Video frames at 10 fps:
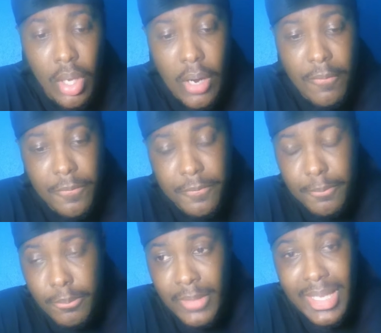of
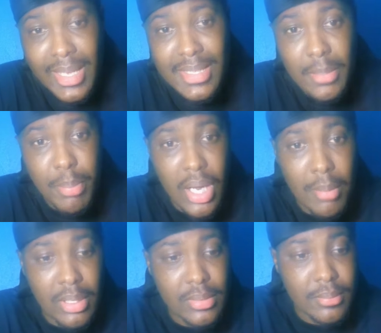Casey
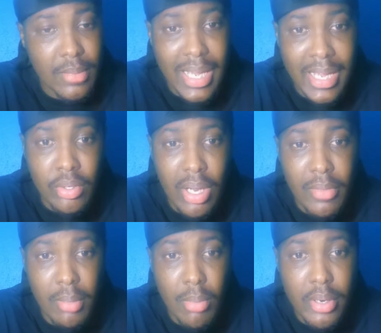Palmer and
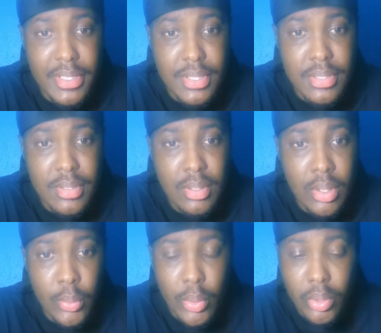Ravel Morrison.
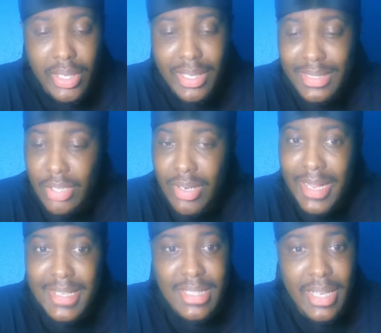We're looking at a
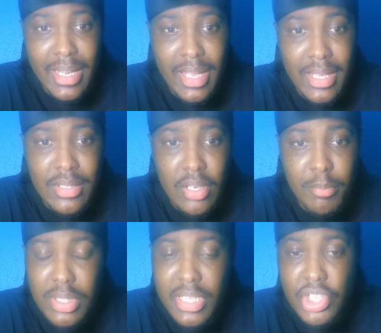right side 8
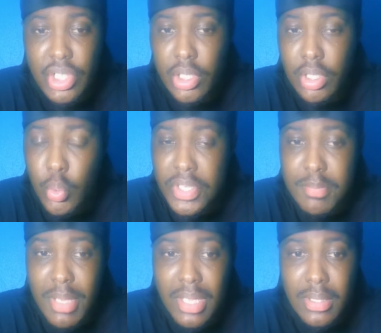of potentially Lewis
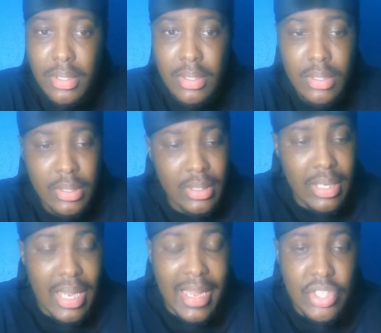Baker
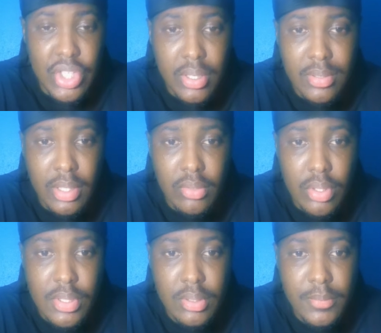and Jonathan
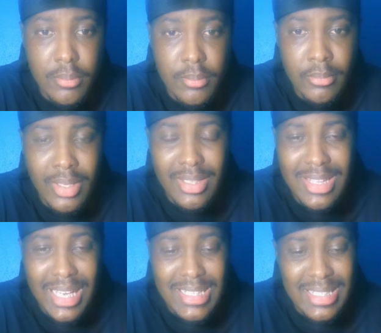Russell.
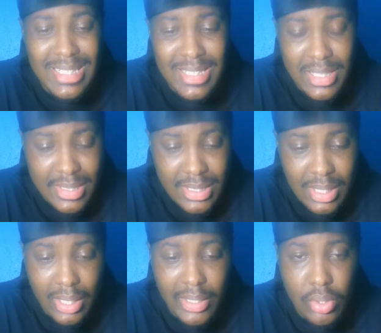That is a
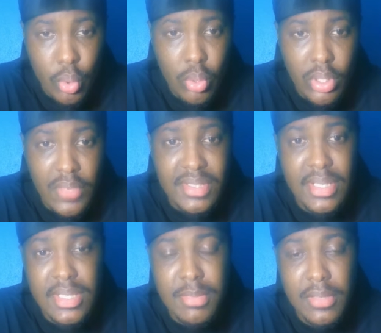solid core of
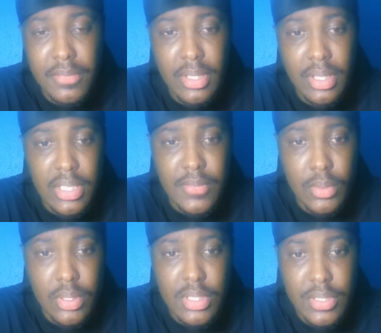6 midfielders,
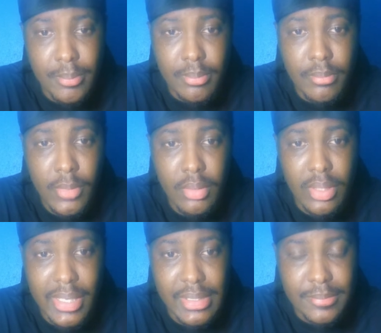folks,
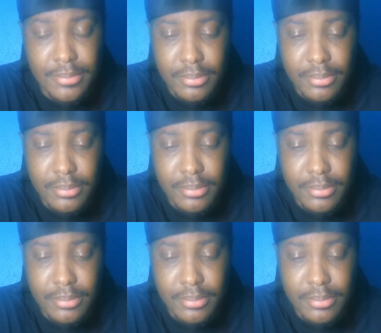right?